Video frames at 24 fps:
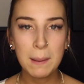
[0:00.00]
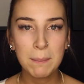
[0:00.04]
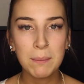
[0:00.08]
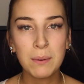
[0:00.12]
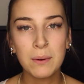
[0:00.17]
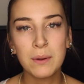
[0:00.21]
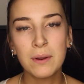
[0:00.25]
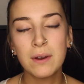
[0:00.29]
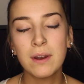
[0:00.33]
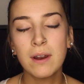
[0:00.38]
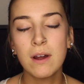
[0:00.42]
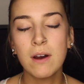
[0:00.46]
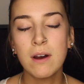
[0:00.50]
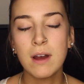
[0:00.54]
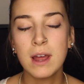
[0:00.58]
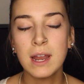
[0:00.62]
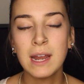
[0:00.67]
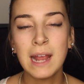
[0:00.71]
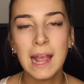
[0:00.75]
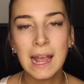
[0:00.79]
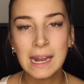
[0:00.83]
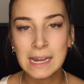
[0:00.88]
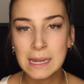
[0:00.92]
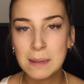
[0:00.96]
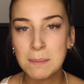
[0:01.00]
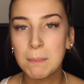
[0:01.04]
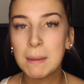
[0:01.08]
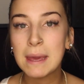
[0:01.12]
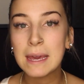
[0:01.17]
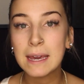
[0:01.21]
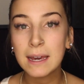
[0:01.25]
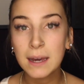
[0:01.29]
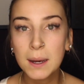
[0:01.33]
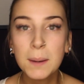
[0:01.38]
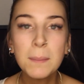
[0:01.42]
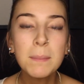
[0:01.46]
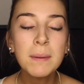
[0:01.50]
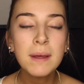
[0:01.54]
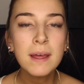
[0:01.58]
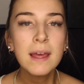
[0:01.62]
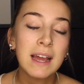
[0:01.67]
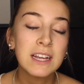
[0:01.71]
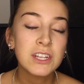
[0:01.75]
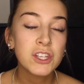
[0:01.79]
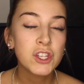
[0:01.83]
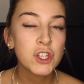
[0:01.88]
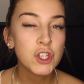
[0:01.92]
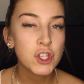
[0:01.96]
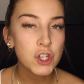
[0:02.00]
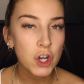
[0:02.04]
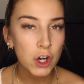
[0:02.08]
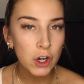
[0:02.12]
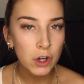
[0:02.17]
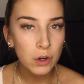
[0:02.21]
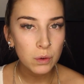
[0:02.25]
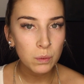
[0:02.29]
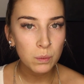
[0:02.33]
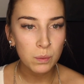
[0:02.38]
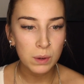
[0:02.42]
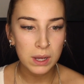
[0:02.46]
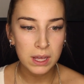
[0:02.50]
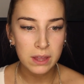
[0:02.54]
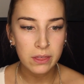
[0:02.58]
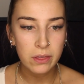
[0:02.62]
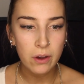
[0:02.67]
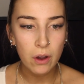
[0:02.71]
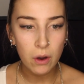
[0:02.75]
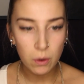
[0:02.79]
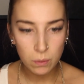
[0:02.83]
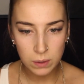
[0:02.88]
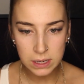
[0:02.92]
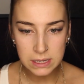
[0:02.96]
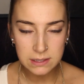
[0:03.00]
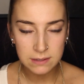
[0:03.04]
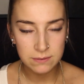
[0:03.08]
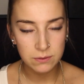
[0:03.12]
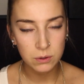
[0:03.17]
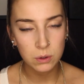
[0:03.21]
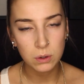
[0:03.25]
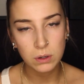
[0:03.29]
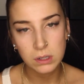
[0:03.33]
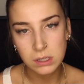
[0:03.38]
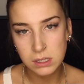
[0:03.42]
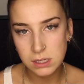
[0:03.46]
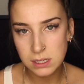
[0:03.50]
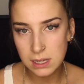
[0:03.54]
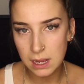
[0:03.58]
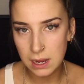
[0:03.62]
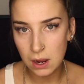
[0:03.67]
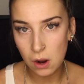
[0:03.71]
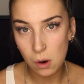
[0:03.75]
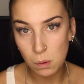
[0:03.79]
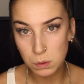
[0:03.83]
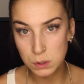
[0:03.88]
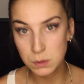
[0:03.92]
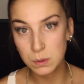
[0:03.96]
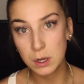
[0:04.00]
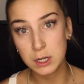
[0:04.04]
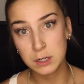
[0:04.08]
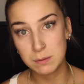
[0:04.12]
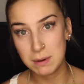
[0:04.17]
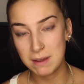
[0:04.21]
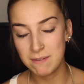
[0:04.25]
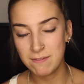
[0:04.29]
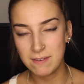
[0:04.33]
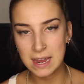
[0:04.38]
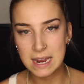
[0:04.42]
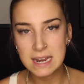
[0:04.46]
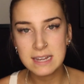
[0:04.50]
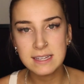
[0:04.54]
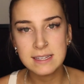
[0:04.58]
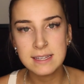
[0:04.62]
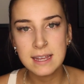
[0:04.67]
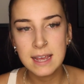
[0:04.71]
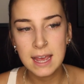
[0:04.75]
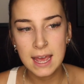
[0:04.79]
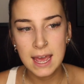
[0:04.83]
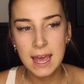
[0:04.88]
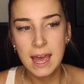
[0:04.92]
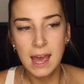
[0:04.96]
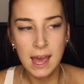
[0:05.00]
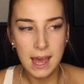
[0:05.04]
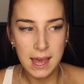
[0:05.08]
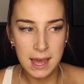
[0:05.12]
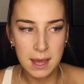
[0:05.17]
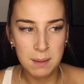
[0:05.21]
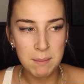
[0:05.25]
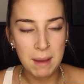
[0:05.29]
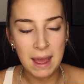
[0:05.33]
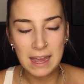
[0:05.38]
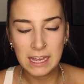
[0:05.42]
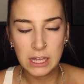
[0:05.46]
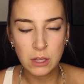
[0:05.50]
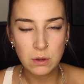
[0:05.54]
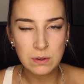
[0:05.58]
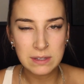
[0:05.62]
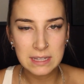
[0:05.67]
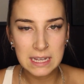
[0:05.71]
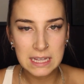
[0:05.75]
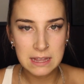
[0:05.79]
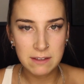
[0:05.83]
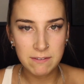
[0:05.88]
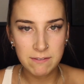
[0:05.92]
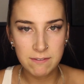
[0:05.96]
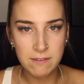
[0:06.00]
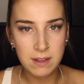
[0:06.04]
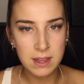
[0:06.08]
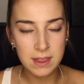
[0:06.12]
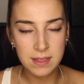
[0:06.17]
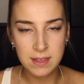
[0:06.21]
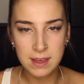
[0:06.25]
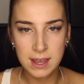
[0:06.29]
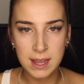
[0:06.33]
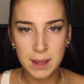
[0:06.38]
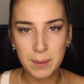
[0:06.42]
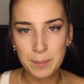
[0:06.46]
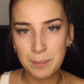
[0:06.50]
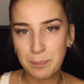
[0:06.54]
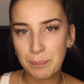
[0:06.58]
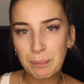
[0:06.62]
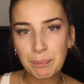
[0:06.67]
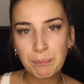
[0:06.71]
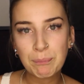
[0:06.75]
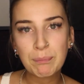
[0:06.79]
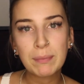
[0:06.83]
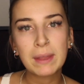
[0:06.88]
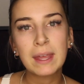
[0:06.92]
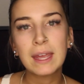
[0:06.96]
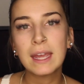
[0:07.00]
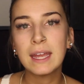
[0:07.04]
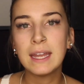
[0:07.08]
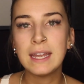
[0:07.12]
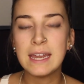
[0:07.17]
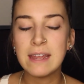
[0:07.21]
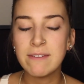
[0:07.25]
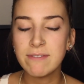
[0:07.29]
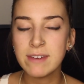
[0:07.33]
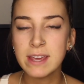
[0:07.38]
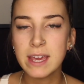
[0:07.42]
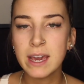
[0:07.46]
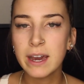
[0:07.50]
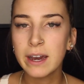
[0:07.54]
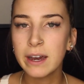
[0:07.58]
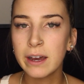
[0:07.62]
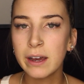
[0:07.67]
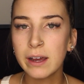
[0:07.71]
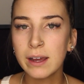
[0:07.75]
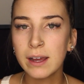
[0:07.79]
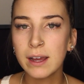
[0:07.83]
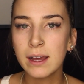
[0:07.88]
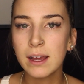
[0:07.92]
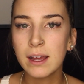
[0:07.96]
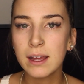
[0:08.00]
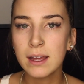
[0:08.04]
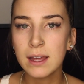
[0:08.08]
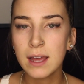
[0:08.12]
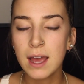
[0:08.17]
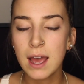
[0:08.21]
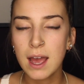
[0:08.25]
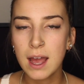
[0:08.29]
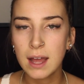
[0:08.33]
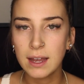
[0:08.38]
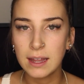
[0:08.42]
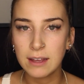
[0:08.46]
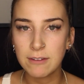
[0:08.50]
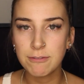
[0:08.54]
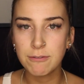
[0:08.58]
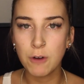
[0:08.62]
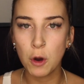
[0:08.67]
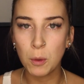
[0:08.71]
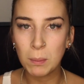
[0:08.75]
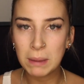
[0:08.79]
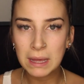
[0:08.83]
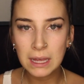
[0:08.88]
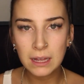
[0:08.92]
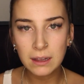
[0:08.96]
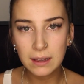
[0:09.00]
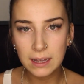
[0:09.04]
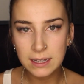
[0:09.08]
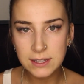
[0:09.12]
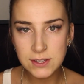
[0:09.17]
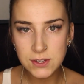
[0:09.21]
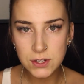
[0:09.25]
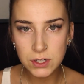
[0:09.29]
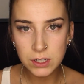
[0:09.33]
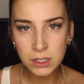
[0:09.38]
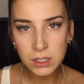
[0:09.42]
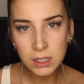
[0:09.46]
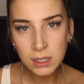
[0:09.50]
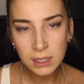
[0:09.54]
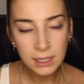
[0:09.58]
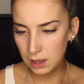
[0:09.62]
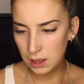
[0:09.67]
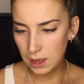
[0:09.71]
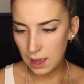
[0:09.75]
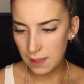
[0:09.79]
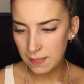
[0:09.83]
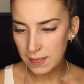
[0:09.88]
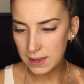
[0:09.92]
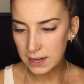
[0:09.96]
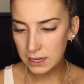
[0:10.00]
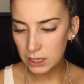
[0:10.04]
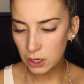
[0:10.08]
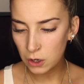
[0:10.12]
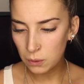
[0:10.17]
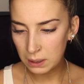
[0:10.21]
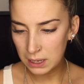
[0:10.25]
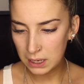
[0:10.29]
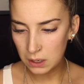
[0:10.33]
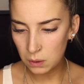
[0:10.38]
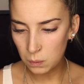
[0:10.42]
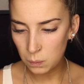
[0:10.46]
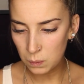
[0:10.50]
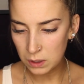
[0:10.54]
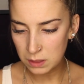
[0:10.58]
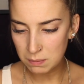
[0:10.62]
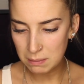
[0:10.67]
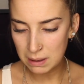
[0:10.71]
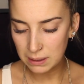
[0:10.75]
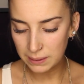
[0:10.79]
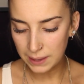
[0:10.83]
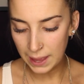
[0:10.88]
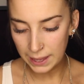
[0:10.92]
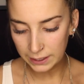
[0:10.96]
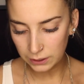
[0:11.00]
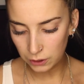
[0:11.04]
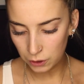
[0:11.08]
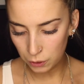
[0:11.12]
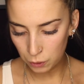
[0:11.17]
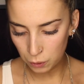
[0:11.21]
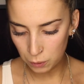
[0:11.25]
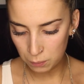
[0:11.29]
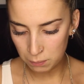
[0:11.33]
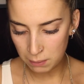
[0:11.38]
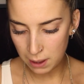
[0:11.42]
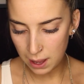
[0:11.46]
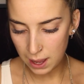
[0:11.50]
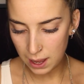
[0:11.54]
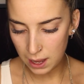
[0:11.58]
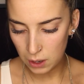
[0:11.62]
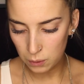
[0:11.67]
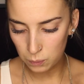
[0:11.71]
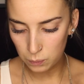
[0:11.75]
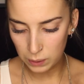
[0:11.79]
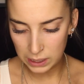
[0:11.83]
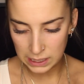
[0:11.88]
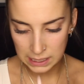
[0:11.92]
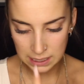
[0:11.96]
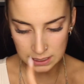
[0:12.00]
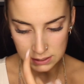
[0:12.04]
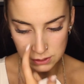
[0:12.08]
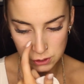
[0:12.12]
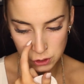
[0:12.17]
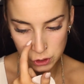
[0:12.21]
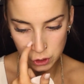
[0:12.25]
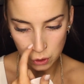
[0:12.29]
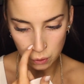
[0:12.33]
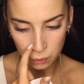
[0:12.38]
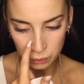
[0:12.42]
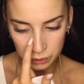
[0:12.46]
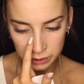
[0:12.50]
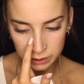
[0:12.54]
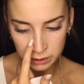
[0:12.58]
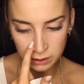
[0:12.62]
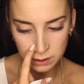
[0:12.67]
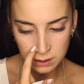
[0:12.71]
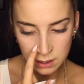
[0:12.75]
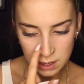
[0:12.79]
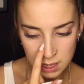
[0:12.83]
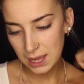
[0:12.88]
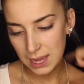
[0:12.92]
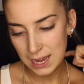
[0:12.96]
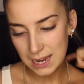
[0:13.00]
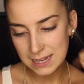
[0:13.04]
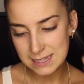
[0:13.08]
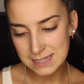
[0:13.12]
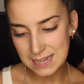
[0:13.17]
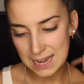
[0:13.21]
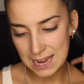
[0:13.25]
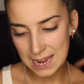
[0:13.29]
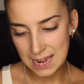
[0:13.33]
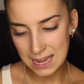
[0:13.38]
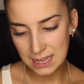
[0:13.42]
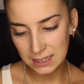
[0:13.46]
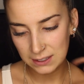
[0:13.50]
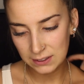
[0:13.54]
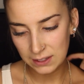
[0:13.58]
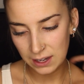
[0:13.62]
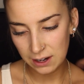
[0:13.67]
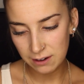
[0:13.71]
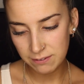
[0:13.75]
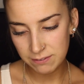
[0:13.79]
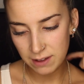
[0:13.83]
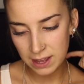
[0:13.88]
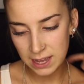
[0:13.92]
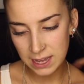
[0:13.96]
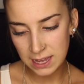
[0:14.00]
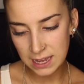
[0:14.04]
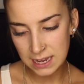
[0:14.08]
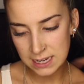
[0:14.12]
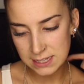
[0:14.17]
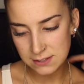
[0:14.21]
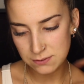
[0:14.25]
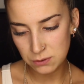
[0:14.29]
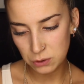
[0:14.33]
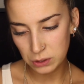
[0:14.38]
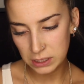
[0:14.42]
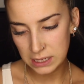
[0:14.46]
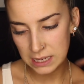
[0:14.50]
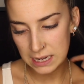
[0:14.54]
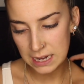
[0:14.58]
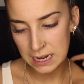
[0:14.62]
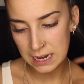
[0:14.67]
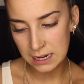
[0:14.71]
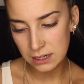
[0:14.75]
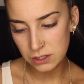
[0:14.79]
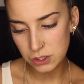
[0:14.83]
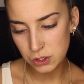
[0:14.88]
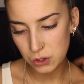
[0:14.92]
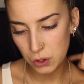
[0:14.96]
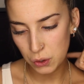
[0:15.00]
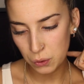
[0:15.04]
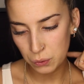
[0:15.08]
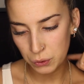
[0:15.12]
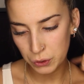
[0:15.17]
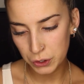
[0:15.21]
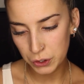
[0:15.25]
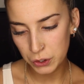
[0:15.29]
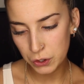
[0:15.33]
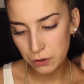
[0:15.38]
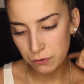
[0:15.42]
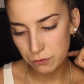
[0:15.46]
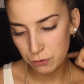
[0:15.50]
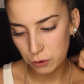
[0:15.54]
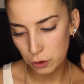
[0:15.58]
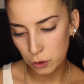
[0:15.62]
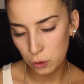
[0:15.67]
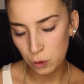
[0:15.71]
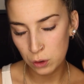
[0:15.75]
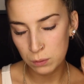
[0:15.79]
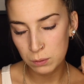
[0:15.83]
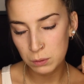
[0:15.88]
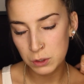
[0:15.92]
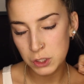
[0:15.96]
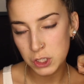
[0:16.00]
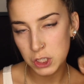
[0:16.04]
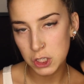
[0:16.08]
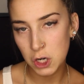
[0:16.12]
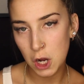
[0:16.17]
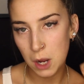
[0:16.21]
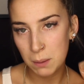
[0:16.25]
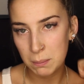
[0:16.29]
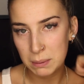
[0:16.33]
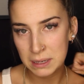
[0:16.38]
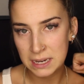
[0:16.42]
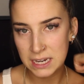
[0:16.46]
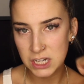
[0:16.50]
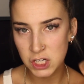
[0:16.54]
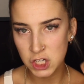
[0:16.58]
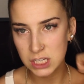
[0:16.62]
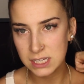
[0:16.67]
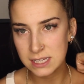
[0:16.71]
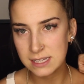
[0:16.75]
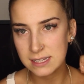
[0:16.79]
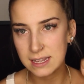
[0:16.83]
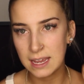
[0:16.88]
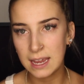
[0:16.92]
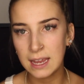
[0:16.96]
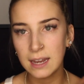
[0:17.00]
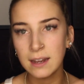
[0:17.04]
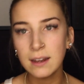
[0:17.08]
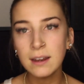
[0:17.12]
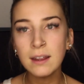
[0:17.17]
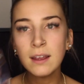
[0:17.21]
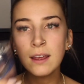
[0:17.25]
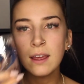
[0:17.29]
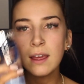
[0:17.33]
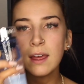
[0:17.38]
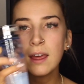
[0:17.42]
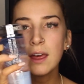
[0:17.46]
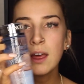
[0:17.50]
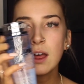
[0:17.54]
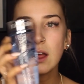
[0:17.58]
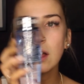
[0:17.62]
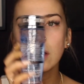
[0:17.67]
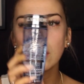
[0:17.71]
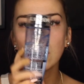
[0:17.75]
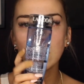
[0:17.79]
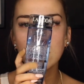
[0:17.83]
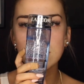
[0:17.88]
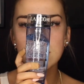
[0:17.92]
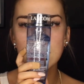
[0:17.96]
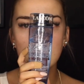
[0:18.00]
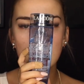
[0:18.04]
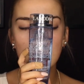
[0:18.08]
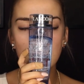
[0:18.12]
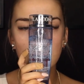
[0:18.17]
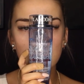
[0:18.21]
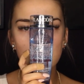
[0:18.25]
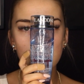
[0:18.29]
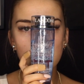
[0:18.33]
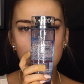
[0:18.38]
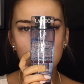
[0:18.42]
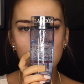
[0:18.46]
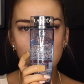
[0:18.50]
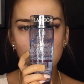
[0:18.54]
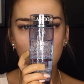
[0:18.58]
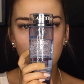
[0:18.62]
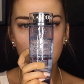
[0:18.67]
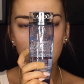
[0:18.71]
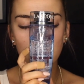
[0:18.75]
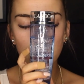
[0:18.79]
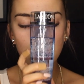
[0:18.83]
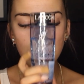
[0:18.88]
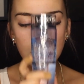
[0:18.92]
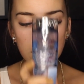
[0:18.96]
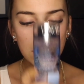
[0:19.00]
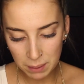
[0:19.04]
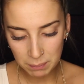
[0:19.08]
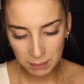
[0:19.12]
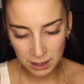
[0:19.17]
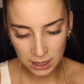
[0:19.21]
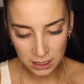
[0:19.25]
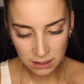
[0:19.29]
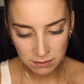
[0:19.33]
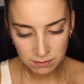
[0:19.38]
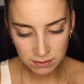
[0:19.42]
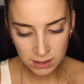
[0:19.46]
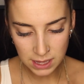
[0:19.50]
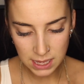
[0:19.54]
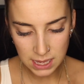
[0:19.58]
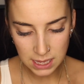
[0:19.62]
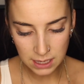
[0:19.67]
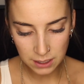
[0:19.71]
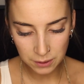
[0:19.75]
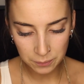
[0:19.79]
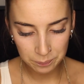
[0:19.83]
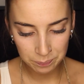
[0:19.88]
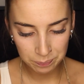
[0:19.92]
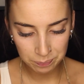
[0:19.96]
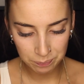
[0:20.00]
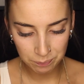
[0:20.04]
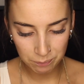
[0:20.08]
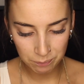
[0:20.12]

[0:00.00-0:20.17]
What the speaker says: I put on any makeup, I start with of course, I always wash my face. I use like the Nivea like foaming cleanser. And then I go in with my Lancome Radiance toner. It's a clarifying exfoliating toner for normal to combination skin. Looks like so. I'm kind of like